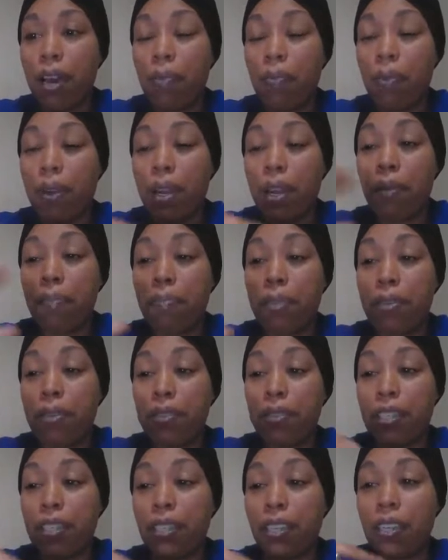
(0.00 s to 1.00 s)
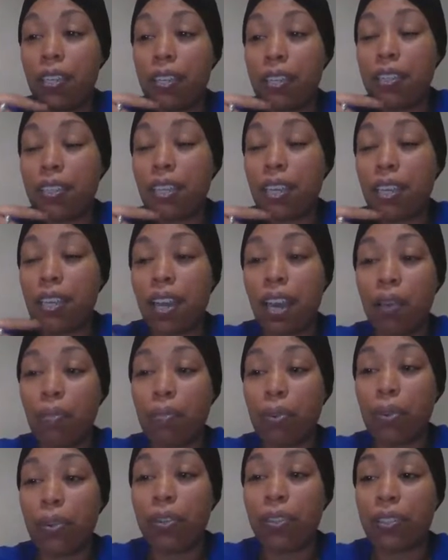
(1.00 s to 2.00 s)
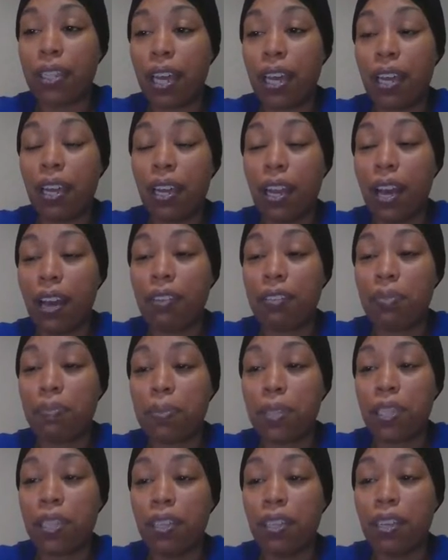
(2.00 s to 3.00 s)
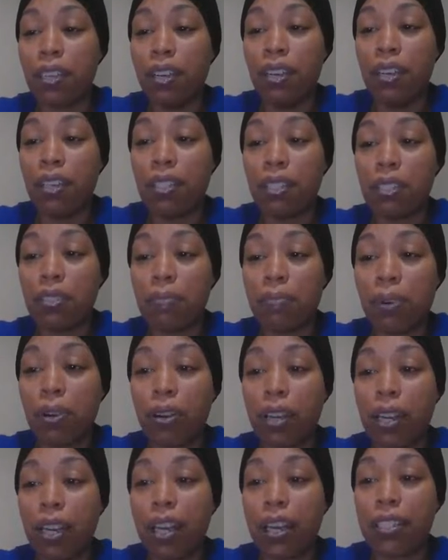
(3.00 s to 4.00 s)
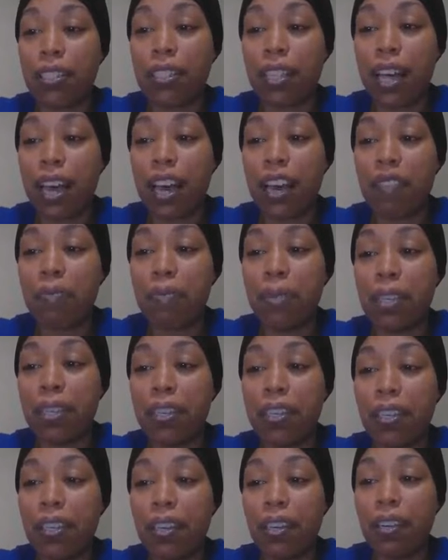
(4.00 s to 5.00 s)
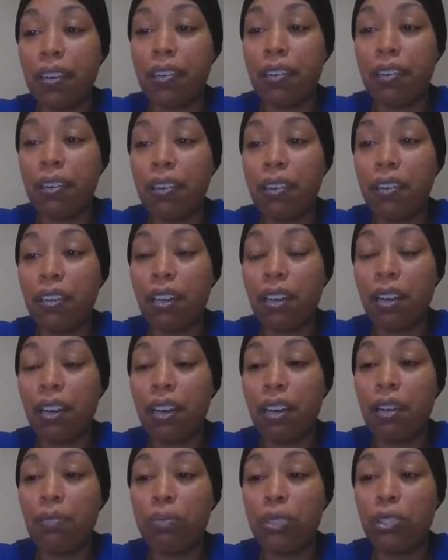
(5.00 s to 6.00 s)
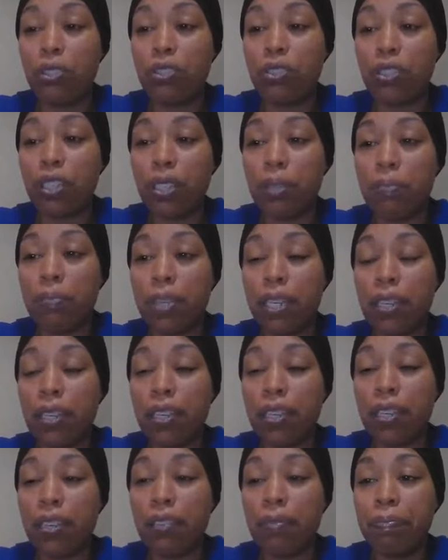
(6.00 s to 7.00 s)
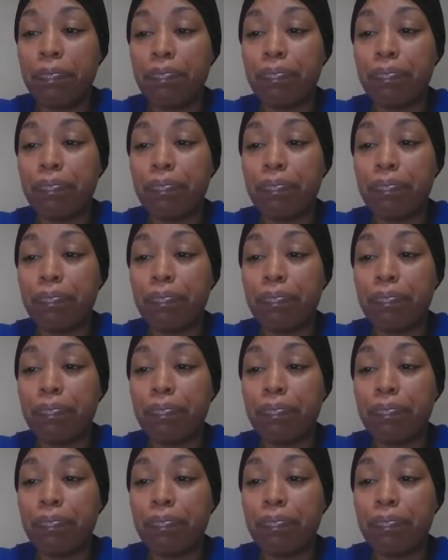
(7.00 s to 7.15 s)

what I'm building is a network that allows me to broadcast live media, stream media,